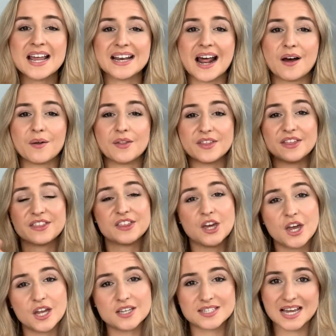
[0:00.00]
Now, the
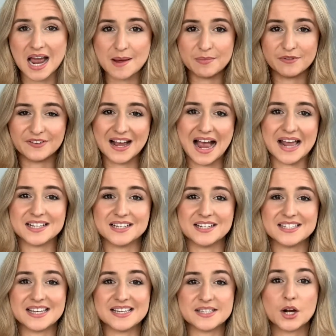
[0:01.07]
third type of
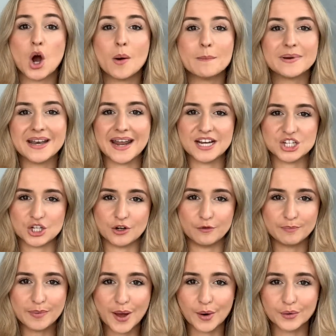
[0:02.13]
guidance is a combination
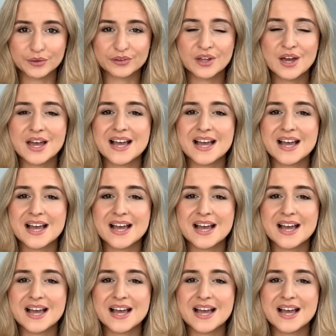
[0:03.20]
of both.